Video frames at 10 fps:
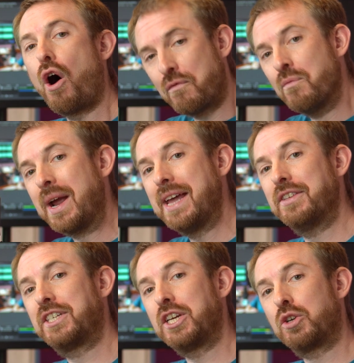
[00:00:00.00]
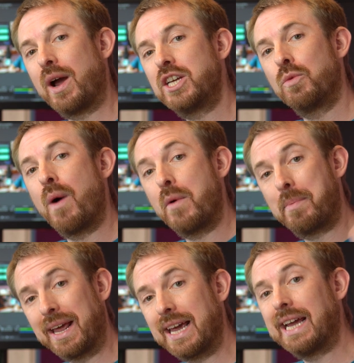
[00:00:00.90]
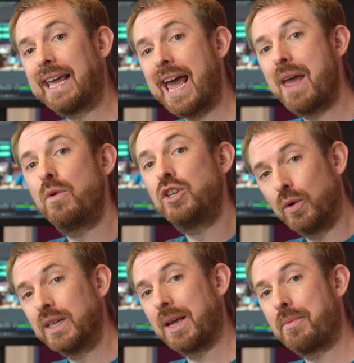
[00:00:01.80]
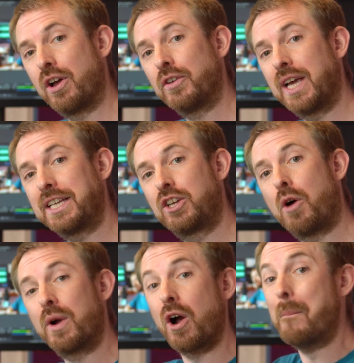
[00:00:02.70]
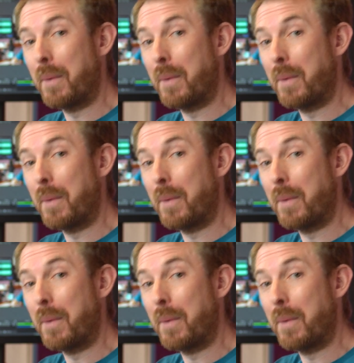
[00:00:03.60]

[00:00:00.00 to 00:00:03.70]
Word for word: Often we hit the situation where we're playing a game, we're doing something on desktop, we've got